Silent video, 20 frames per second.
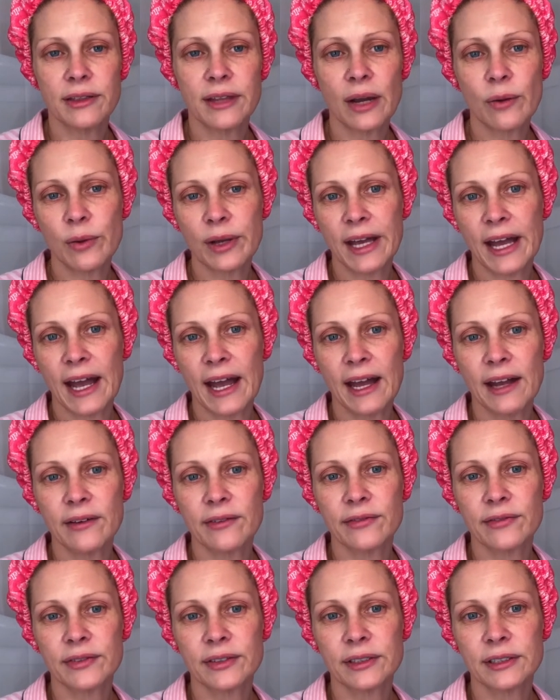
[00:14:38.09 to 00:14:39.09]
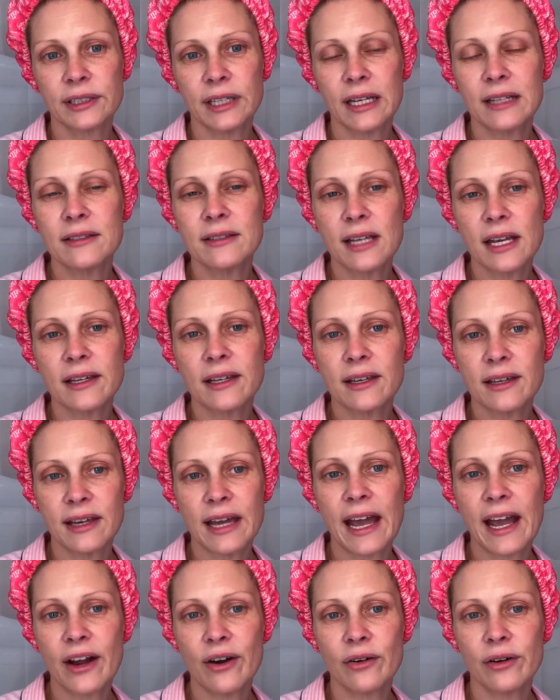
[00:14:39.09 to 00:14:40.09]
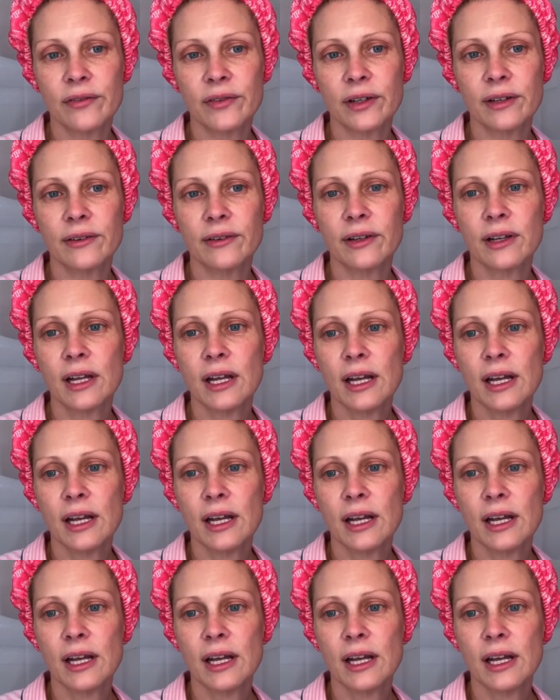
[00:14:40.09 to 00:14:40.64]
that we have and taking care of it